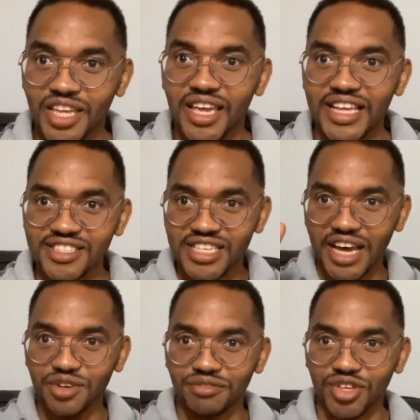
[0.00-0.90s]

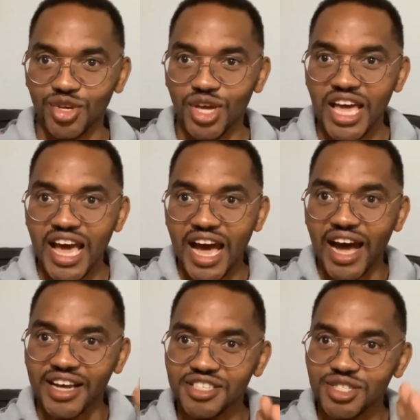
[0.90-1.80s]
inside of you
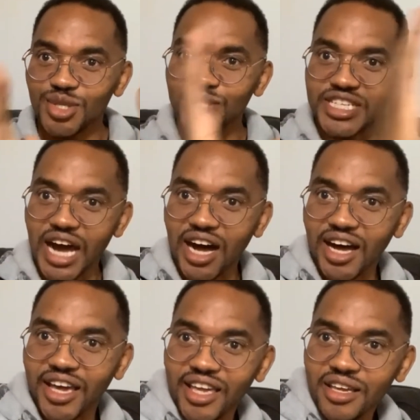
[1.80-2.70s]
has to
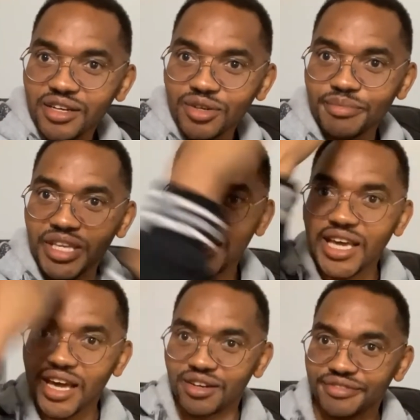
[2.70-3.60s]
die or be
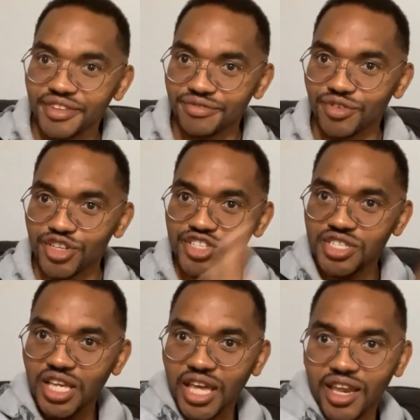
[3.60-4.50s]
cut off the
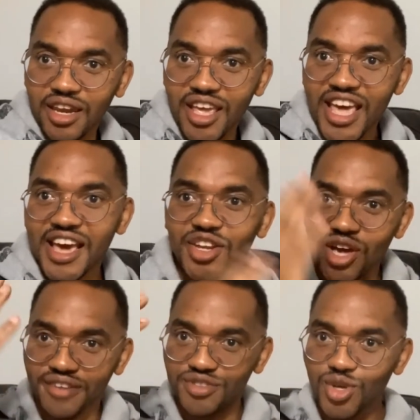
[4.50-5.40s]
foreskin and you
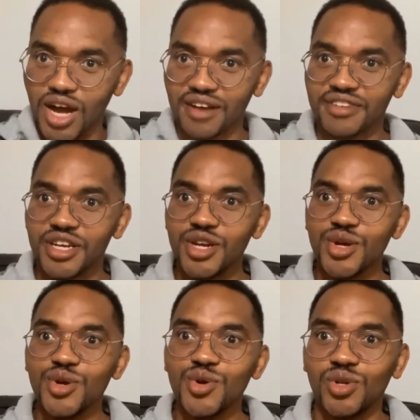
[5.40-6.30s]
have to have a
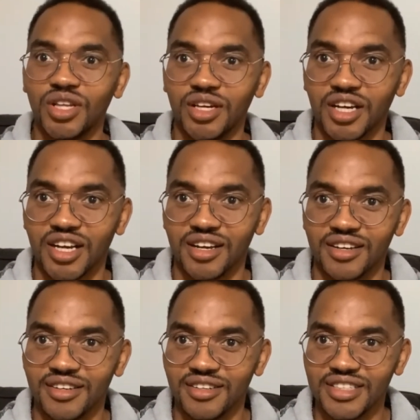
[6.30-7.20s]
new look
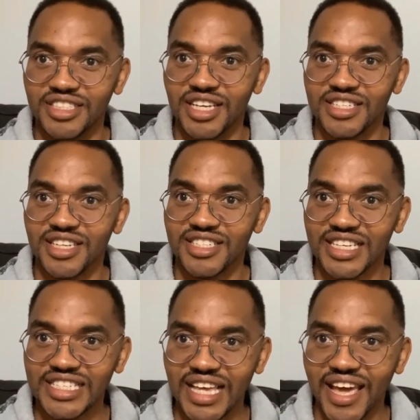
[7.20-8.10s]
just as i
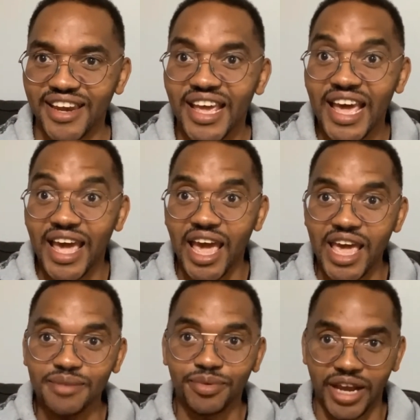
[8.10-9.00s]
said
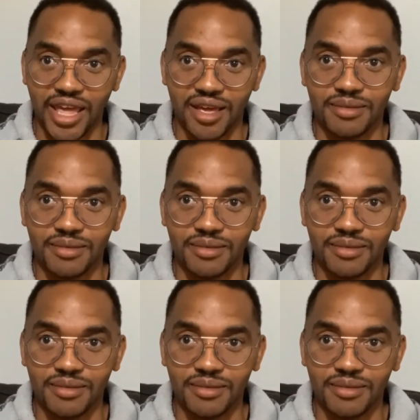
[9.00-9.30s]
abraham